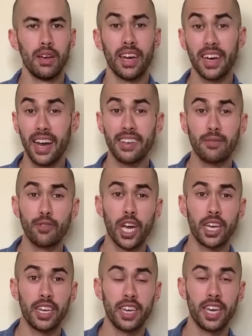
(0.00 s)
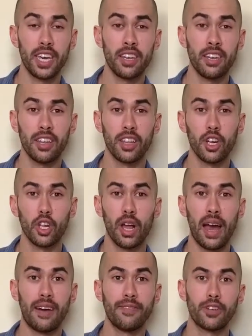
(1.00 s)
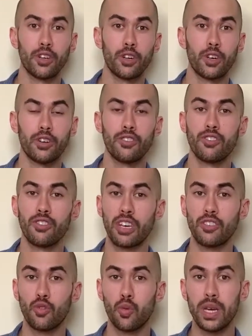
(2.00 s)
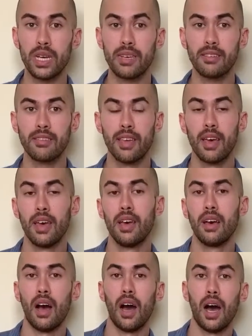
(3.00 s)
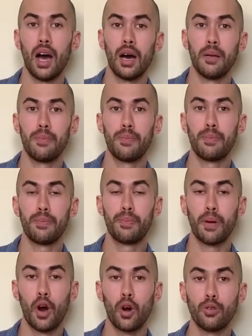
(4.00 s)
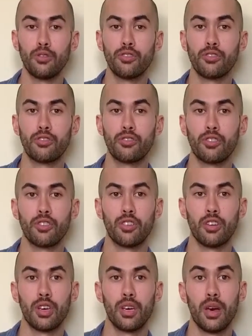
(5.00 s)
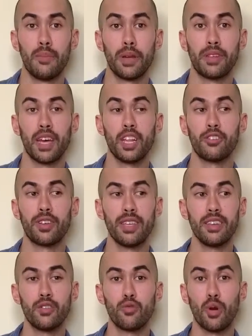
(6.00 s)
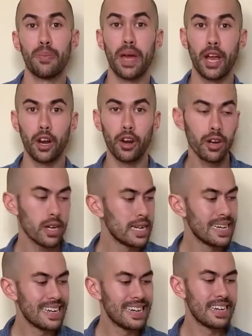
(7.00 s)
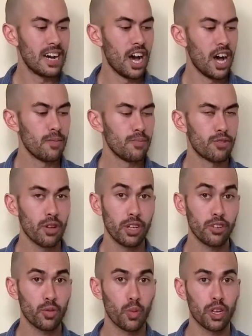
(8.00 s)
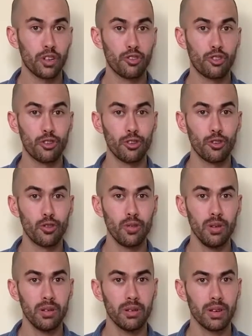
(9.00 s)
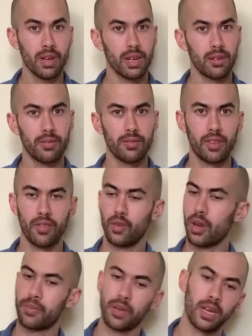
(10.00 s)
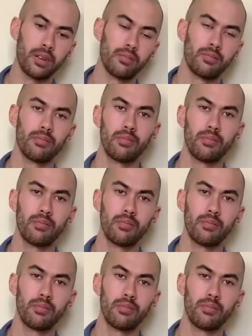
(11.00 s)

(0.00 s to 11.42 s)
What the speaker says: Hey guys, I'm checking in a little after 6 weeks post-patellar tendon repair. So I just wanted to kind of give you an update,